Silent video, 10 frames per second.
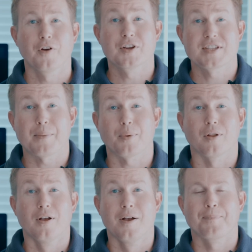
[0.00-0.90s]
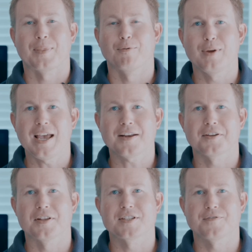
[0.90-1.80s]
For example, the React
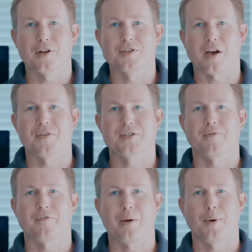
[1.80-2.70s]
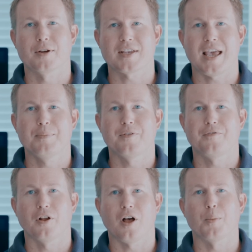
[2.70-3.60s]
and the Svelte JavaScript frameworks aim to
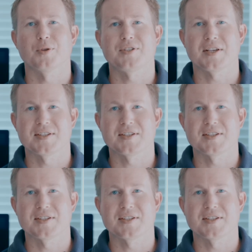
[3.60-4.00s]
fill almost the